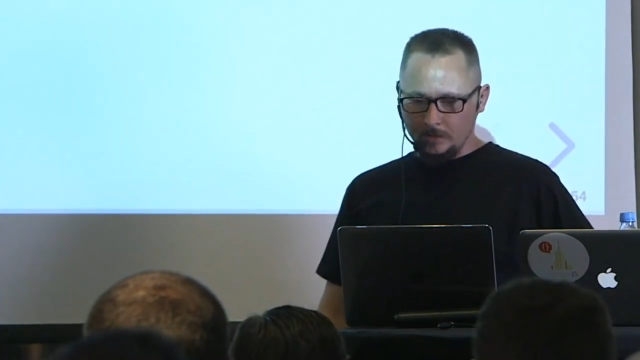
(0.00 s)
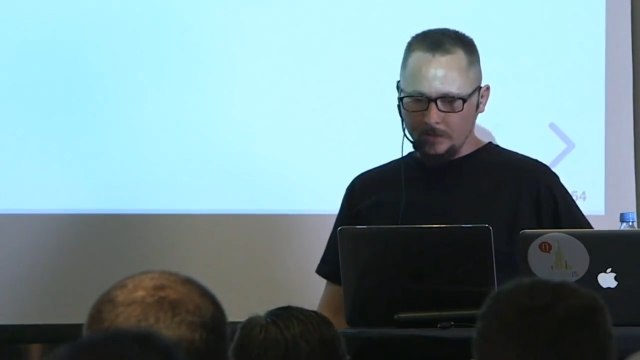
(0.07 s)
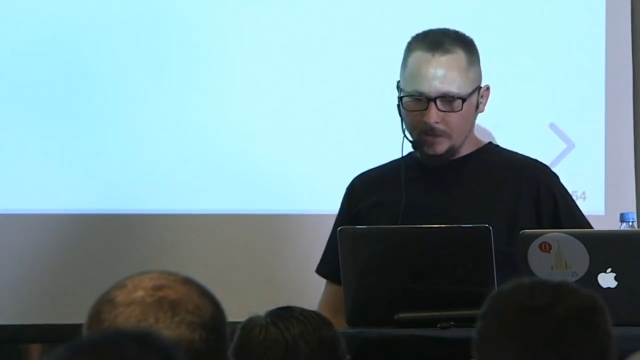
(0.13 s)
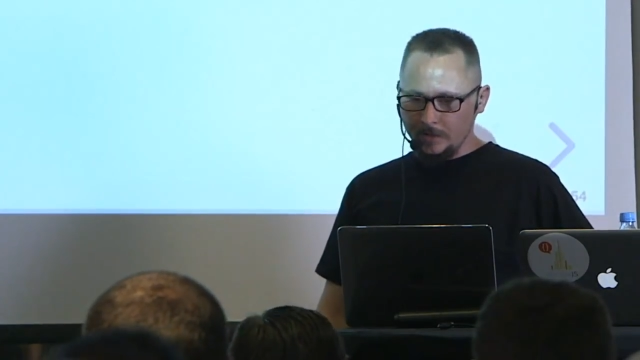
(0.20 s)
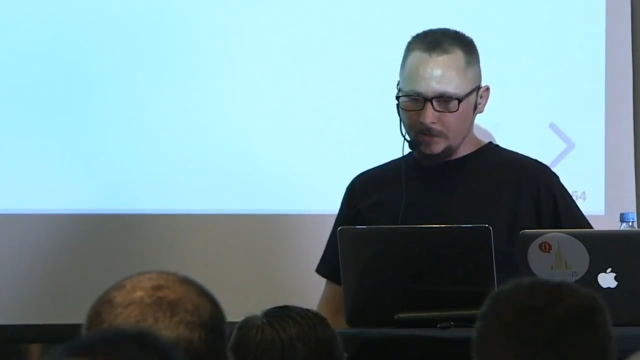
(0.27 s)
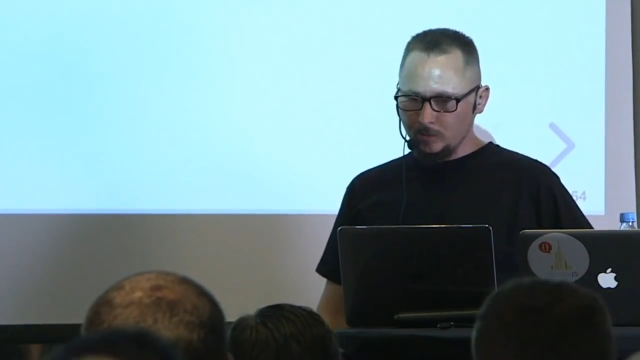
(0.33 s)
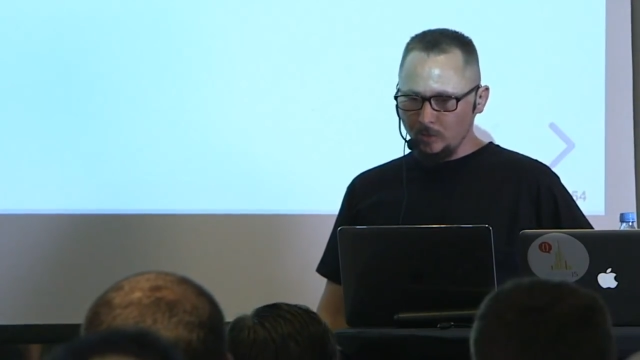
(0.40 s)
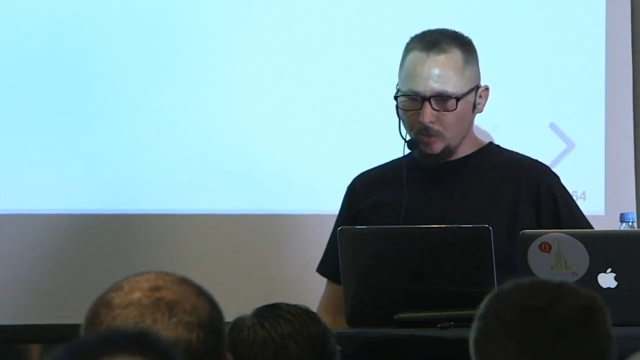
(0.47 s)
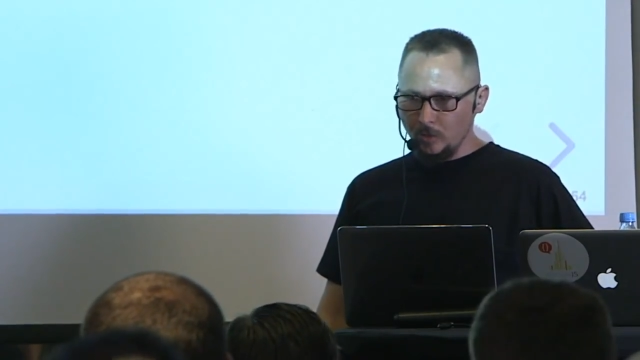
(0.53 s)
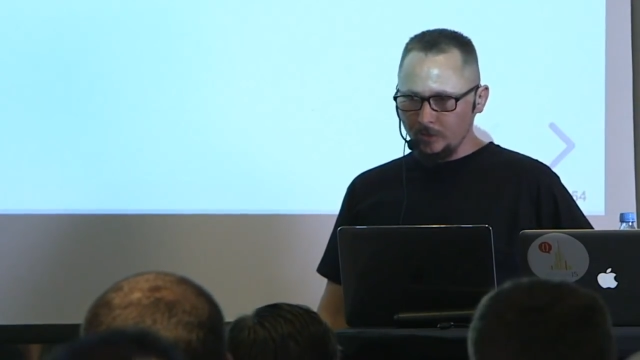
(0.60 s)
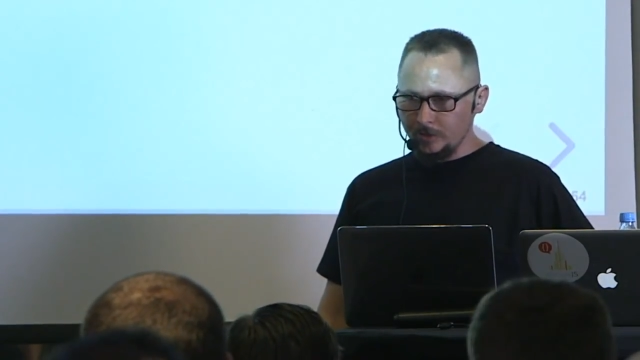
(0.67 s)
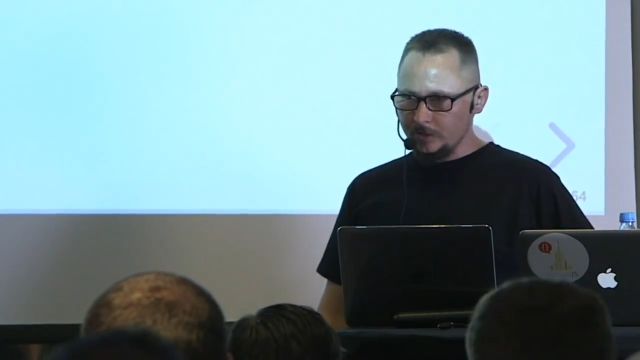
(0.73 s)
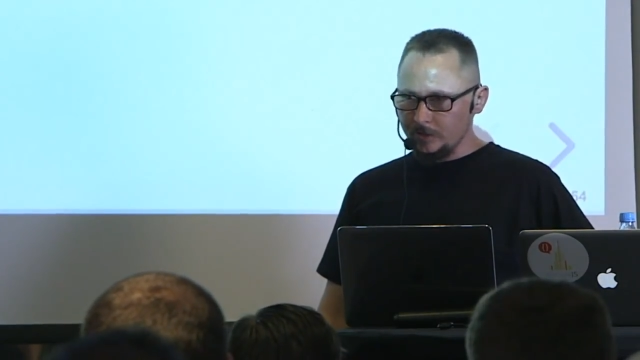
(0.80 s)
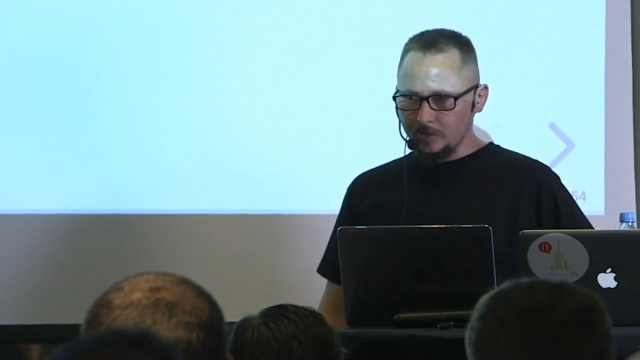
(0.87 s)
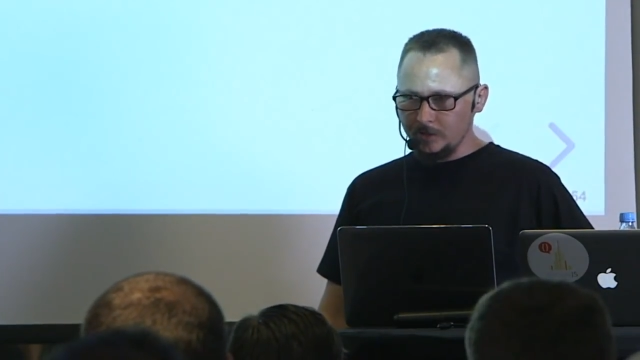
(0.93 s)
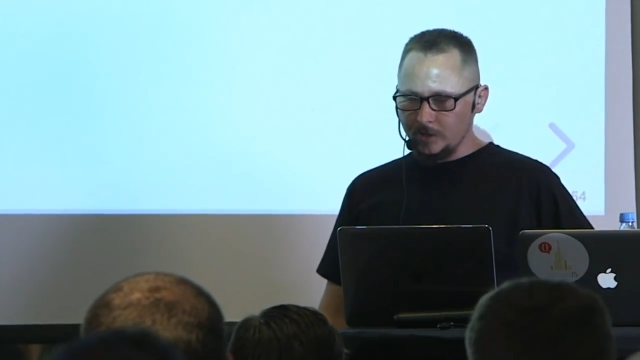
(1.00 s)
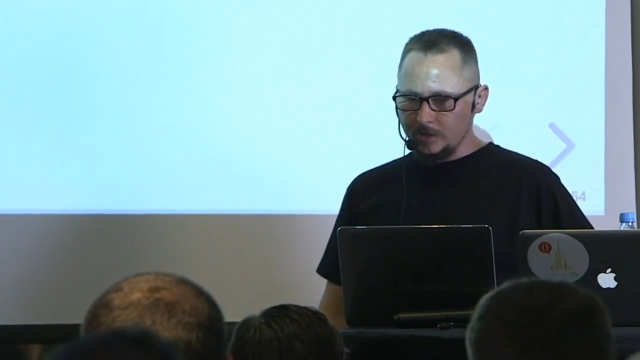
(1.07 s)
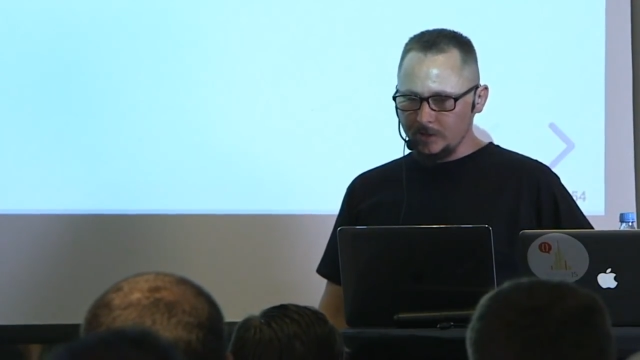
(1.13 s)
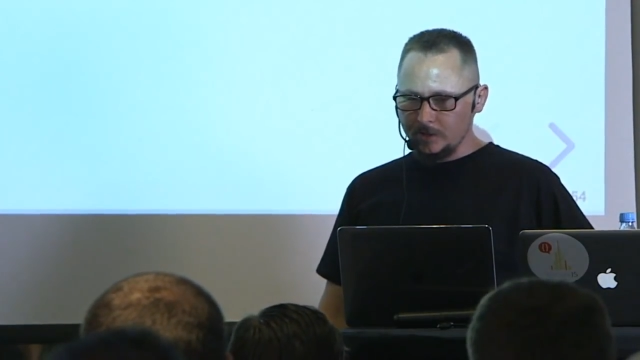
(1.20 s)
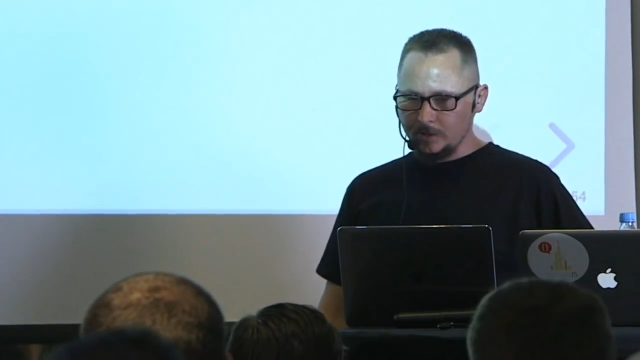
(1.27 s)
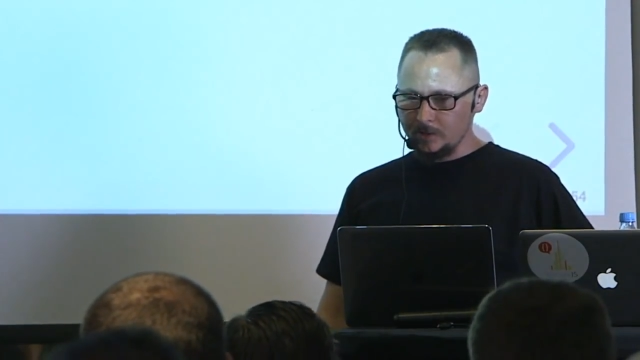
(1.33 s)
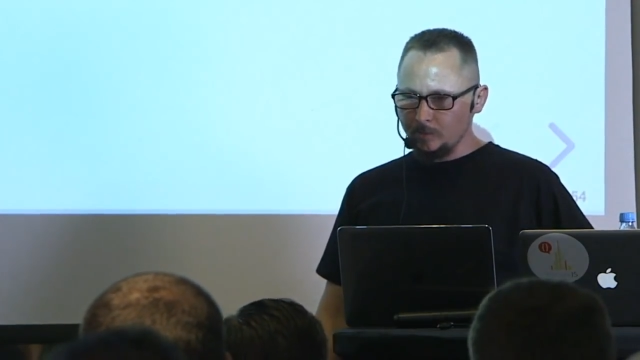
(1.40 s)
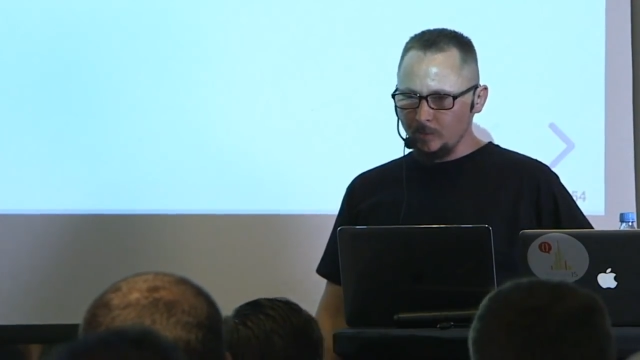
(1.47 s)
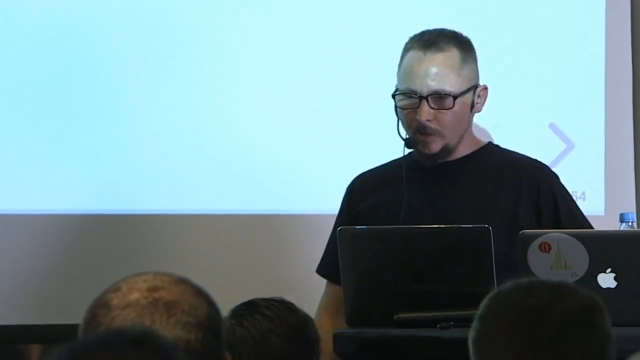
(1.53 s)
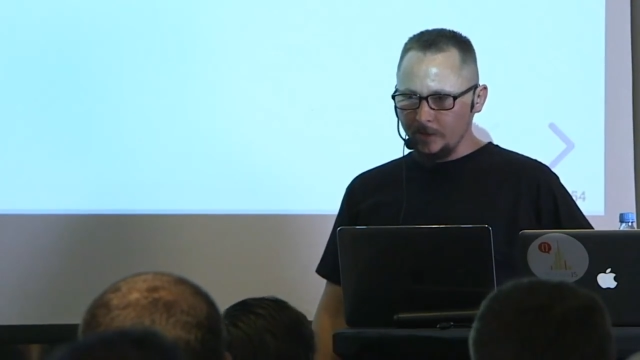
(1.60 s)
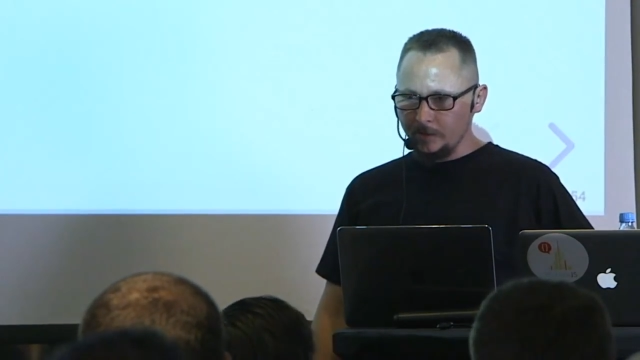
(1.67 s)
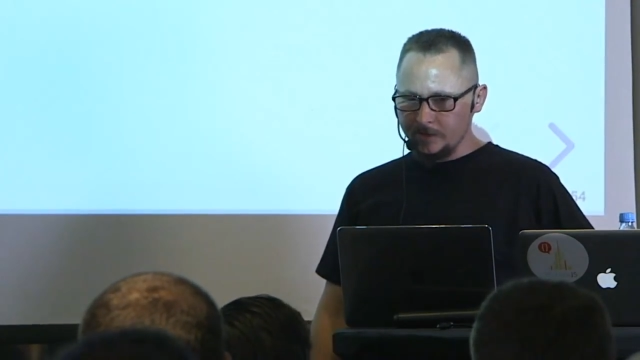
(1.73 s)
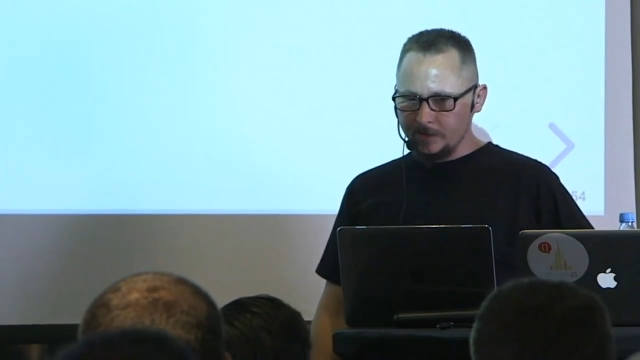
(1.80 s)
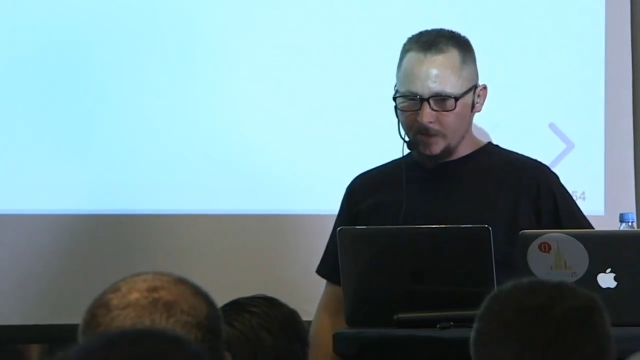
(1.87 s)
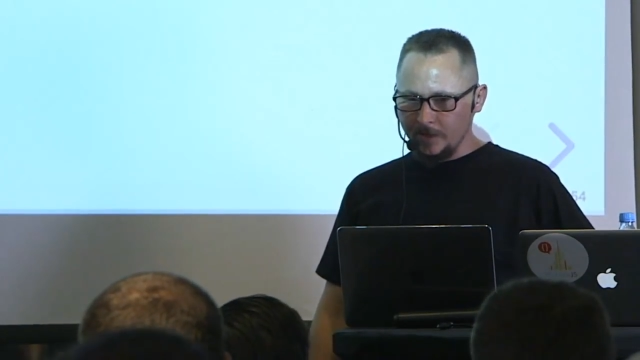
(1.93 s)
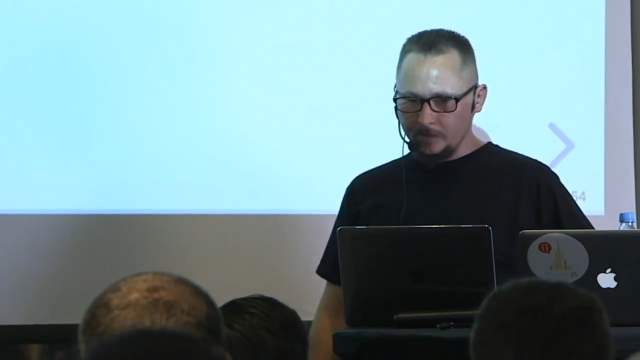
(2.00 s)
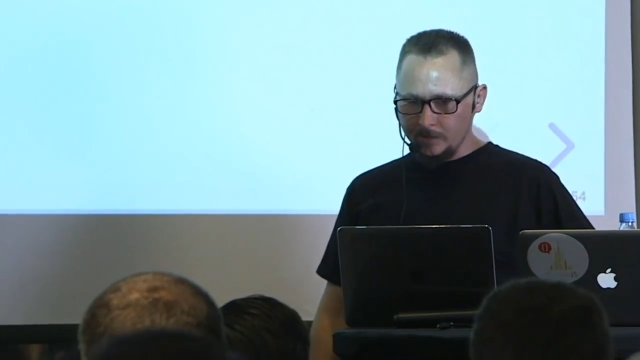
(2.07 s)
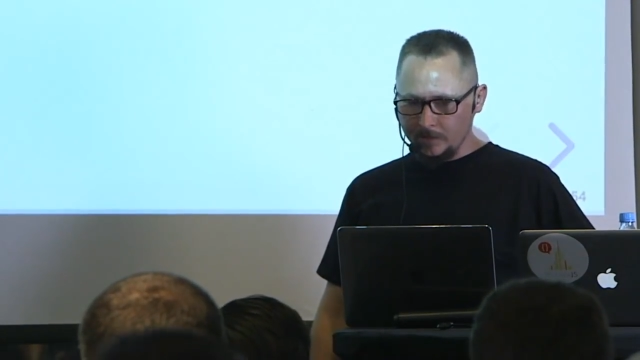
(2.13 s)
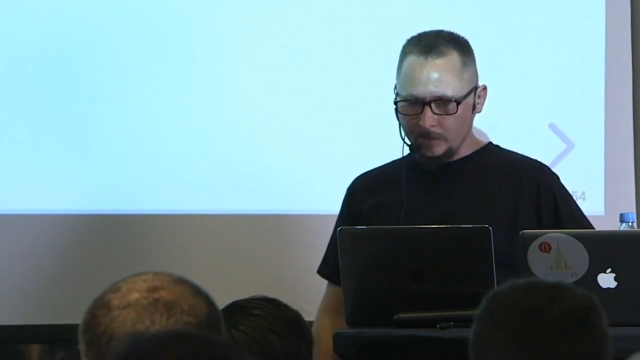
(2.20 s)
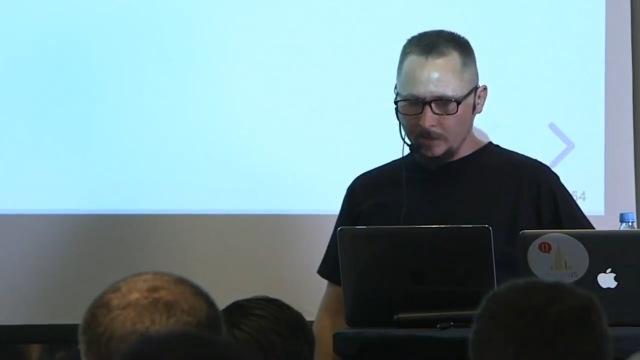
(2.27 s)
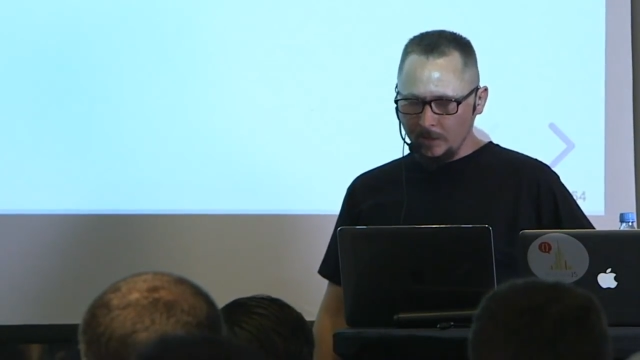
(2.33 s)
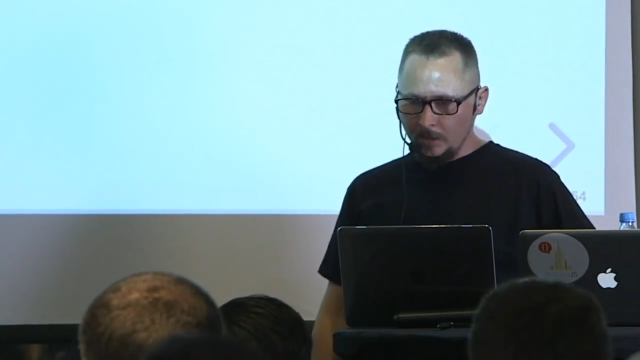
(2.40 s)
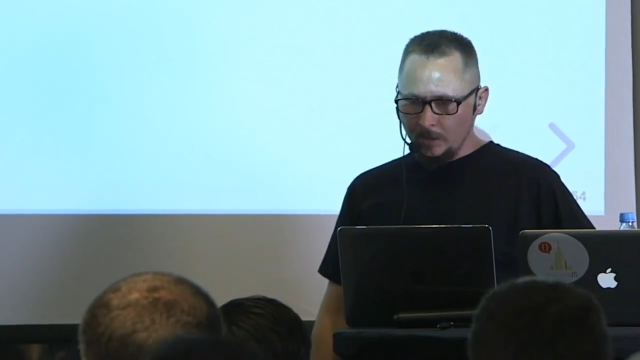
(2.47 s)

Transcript: takes more than just microseconds.